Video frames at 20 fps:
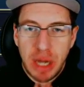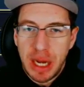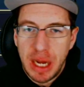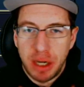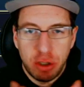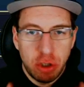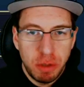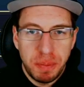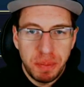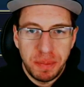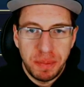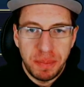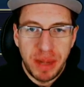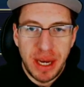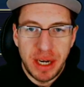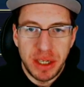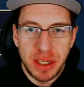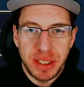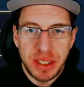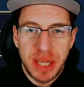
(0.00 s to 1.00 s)
group of
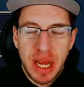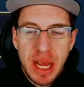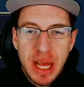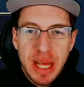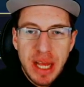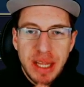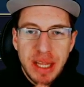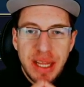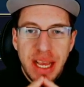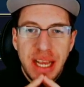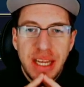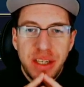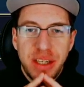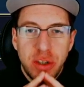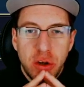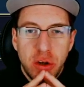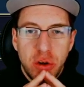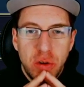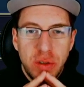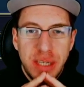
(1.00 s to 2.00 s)
players. They
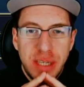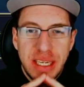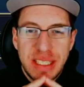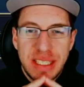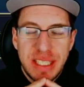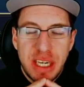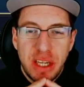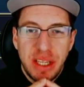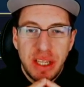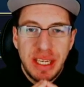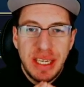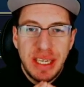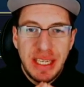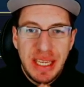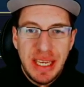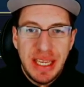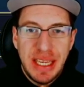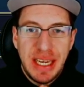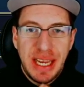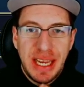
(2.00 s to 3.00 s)
don't necessarily
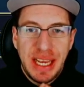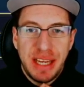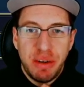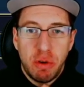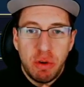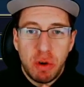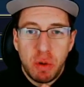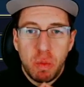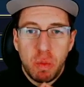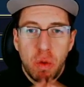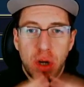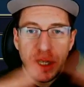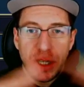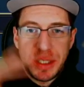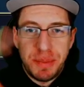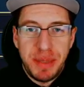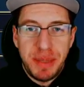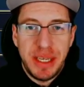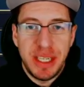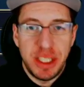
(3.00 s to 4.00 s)
need and or want
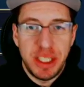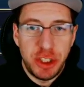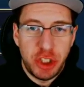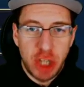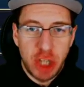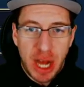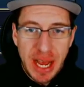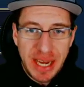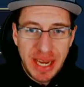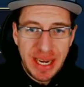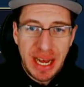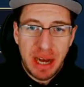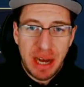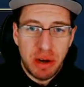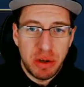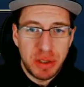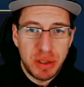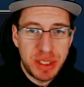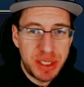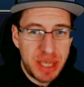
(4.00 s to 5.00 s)
to be in a giant
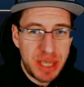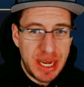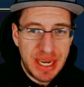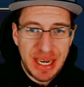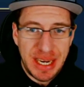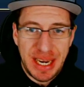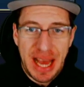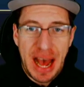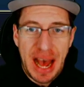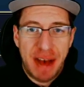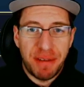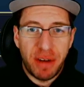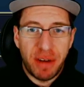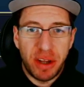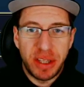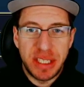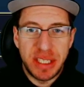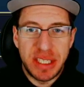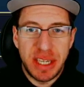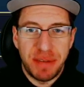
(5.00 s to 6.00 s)
house and have all
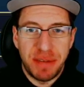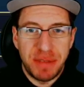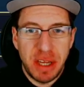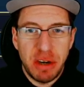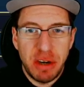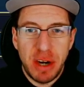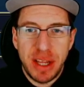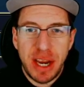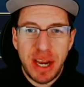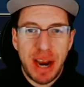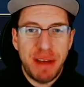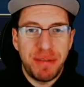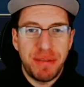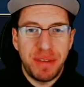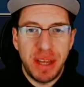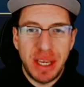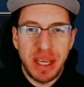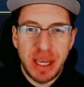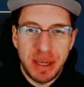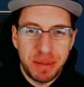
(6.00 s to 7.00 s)
this stuff. They rather have
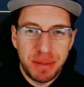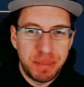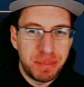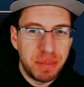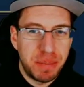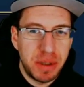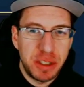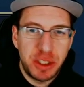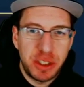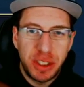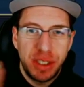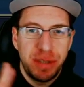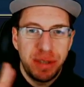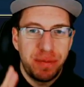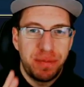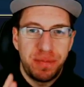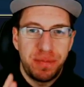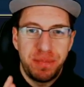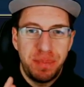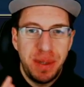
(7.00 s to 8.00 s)
like a bunch of
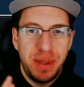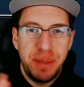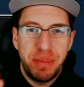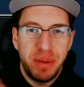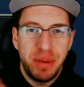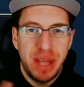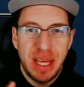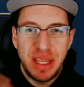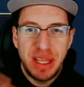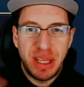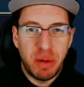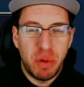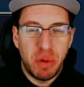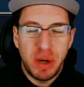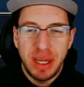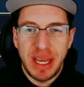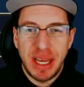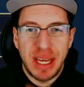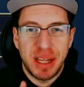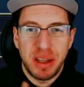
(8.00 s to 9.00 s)
people that they want
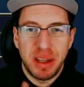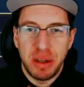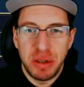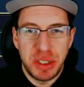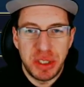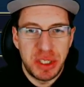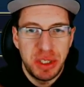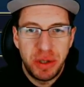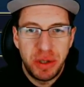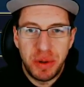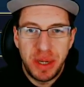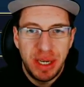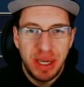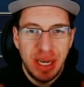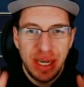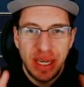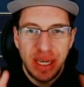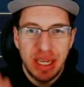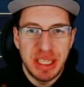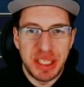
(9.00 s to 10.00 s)
to get close to and in a